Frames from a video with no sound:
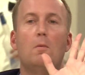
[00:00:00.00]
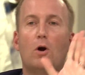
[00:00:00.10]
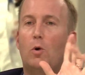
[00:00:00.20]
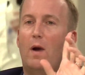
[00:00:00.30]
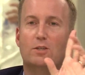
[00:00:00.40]
One more
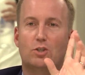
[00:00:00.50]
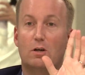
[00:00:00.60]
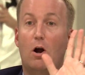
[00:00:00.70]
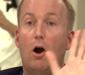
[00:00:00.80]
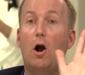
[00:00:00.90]
question.
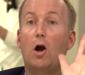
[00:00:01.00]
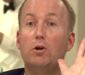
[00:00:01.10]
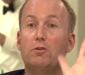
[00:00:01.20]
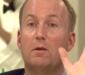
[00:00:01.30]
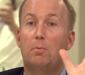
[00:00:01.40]
Are
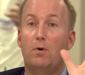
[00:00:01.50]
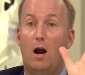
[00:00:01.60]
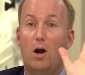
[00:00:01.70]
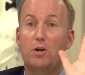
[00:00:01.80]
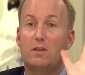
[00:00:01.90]
you
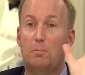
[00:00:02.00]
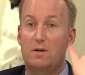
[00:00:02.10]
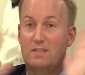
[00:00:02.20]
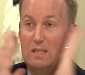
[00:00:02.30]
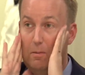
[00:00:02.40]
the
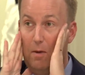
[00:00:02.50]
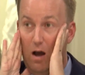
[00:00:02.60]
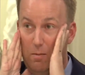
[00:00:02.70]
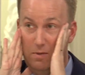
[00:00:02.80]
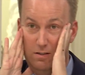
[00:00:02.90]
Prince of the
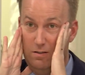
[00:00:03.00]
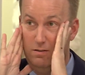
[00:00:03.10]
Bahamas?